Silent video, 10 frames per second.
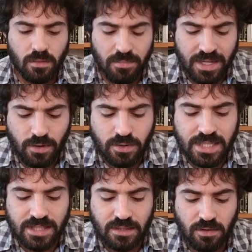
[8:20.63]
Made no
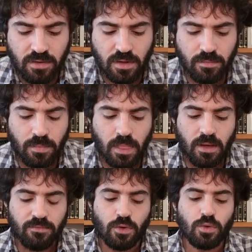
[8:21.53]
sense to Rava.
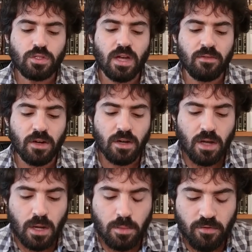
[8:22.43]
For who savar?
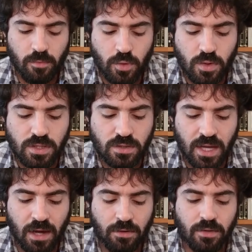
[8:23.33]
Rav Amnuna
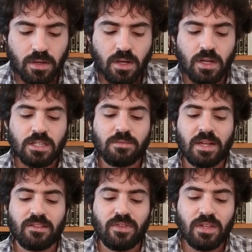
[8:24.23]
held
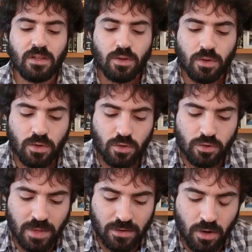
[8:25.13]
Zman Tefillah Lechud
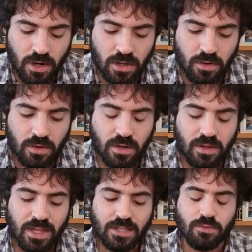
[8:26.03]
Uzman Torah Lechud.
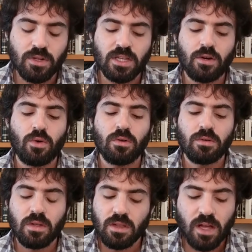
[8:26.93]
That's really
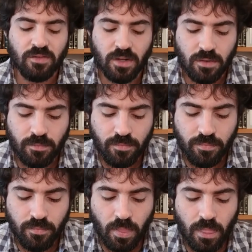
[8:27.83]
cool. Love it
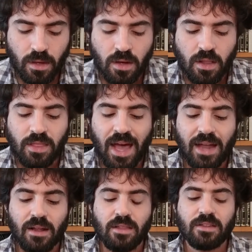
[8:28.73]

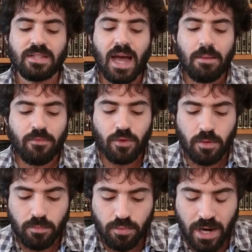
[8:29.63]
that the time
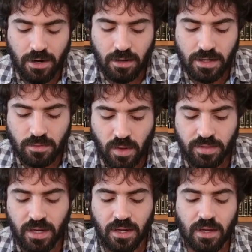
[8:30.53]
for prayer is
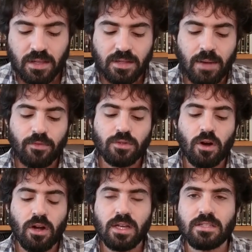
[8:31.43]
one thing and the time for
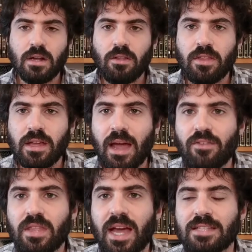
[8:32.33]
Torah is another thing.
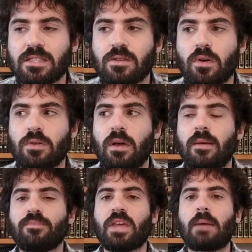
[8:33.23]
Everything has its own
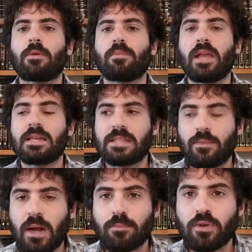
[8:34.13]
time and place.
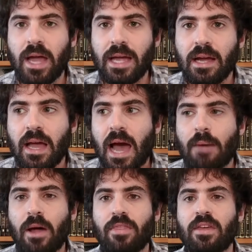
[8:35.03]
And when I'm praying,
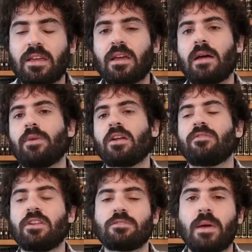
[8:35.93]
I'm not thinking I better
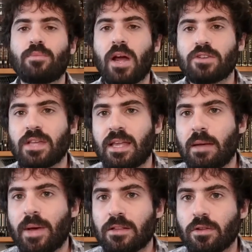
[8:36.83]
finish my prayer so I can
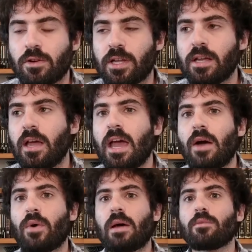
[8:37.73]
get back to learning.
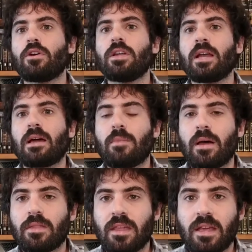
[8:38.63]
And when I'm learning, I'm
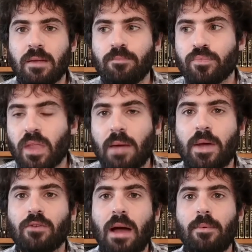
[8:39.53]
not thinking I
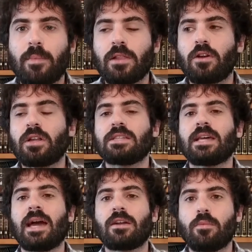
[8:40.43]
better wrap up my learning because
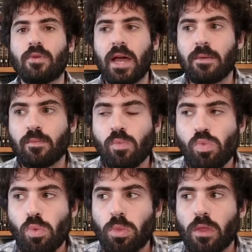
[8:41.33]
I got to go pray.
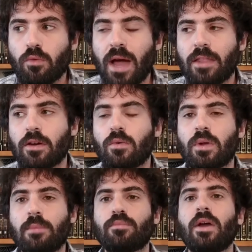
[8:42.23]
Rather,
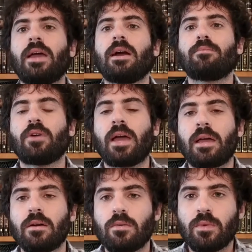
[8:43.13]
when I'm praying, I'm
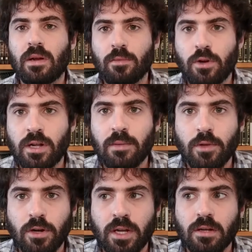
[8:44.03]
praying. When I'm learning,
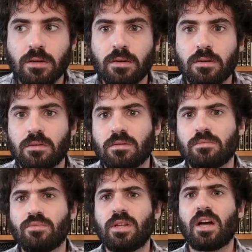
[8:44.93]
I'm learning.
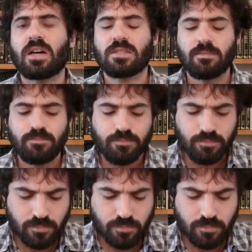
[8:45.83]
Pretty awesome.